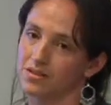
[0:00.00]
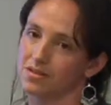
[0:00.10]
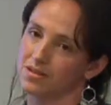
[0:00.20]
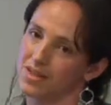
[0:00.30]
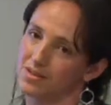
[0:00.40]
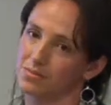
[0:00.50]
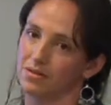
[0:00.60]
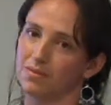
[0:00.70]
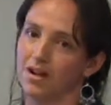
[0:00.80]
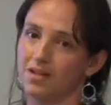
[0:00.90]
So that's
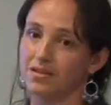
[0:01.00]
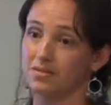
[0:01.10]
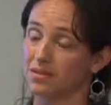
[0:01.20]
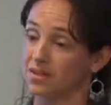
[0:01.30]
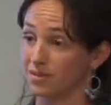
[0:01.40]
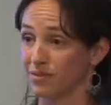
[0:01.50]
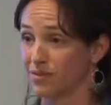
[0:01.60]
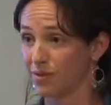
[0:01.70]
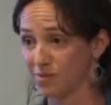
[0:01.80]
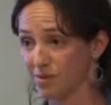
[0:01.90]
where writing is really
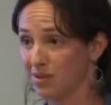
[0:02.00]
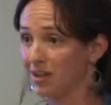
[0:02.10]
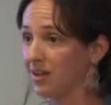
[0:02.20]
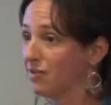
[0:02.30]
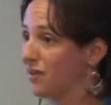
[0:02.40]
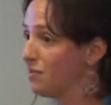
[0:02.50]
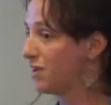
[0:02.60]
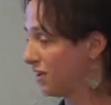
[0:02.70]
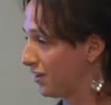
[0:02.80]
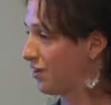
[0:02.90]
different from speaking. If I'm
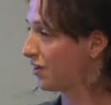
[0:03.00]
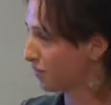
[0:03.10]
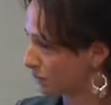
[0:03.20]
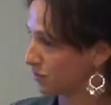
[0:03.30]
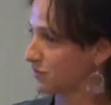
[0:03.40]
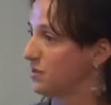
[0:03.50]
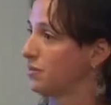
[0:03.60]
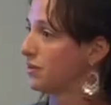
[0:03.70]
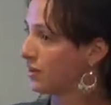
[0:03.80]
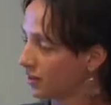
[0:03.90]
making an argument with
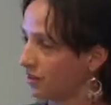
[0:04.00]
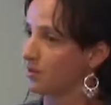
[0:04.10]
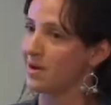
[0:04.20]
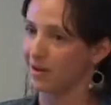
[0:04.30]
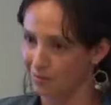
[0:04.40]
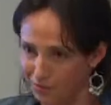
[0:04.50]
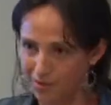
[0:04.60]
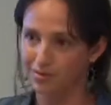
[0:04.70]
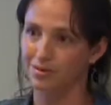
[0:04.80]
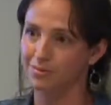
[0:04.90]
someone, they're going to go back and
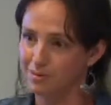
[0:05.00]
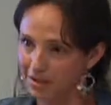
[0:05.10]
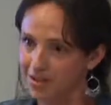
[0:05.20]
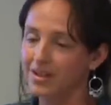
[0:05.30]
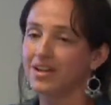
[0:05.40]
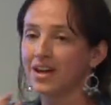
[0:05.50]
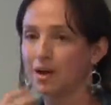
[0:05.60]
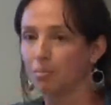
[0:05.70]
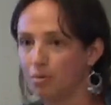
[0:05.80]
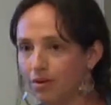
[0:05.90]
forth with me
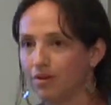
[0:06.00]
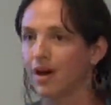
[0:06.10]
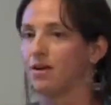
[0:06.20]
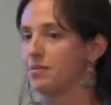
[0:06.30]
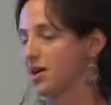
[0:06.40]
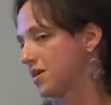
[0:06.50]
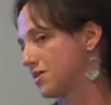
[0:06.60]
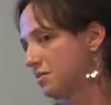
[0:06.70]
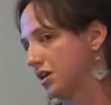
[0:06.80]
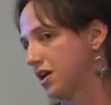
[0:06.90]
and pull out my
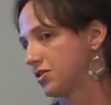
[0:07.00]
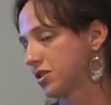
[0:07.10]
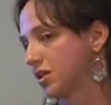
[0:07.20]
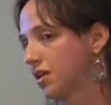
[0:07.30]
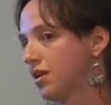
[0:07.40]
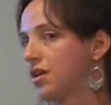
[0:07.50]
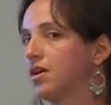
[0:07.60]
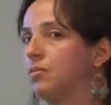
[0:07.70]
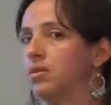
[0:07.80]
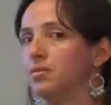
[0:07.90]
explanation.
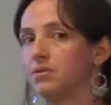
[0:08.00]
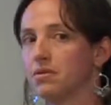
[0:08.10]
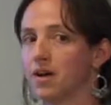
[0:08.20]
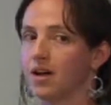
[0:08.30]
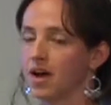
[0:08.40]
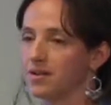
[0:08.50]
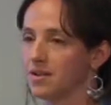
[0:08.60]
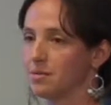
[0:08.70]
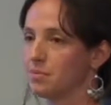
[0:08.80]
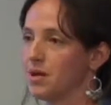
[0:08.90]
But when we write
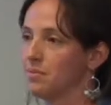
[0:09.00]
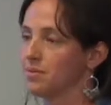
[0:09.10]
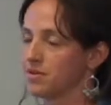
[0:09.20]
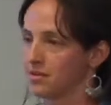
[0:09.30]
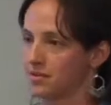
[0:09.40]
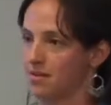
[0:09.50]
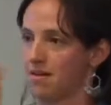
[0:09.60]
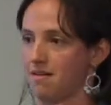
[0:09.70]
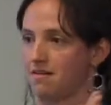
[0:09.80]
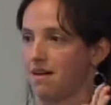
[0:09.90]
academic papers, it's
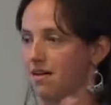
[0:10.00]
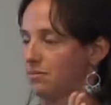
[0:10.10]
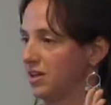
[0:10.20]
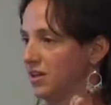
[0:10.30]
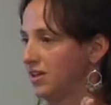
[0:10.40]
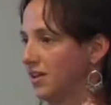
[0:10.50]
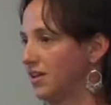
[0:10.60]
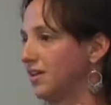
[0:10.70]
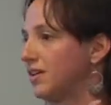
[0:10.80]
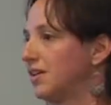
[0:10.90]
all got to be in
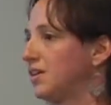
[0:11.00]
there.